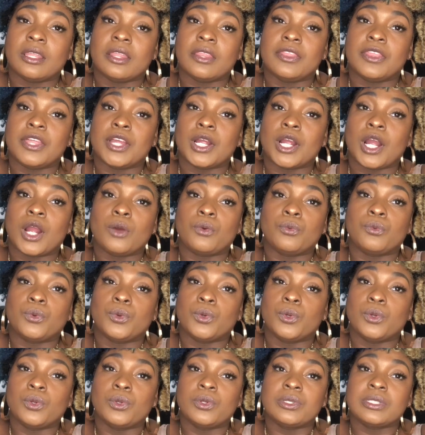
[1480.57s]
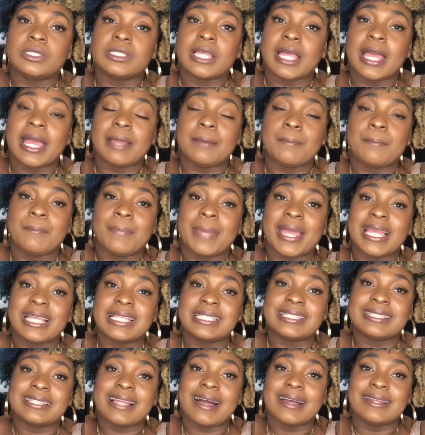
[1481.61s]
There are rules and
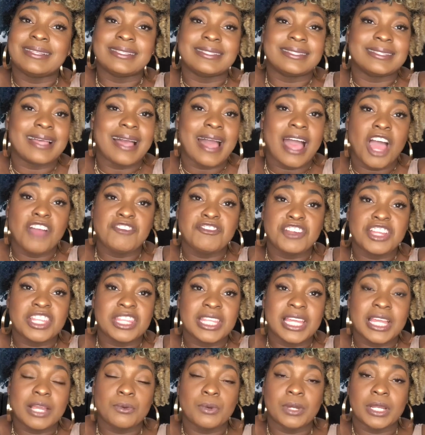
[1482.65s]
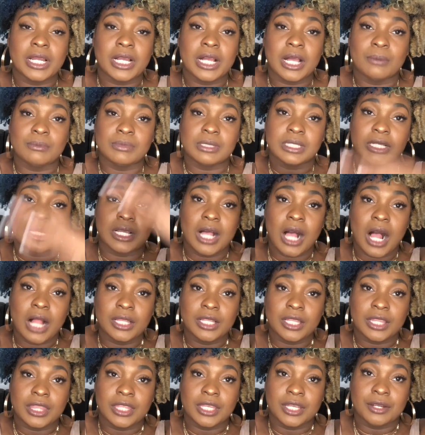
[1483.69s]
baselines to everything when it comes to
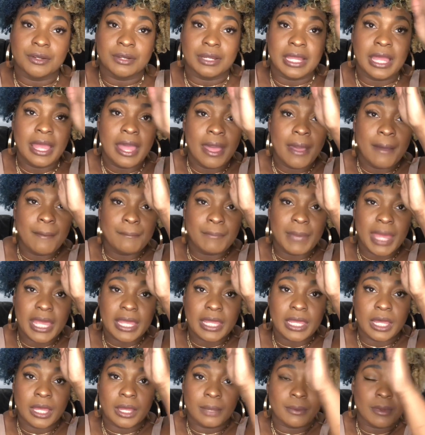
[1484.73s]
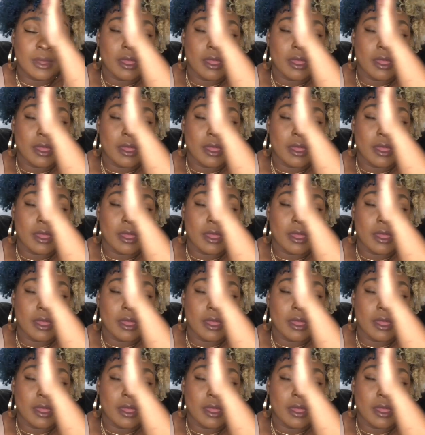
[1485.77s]
color theory, makeup,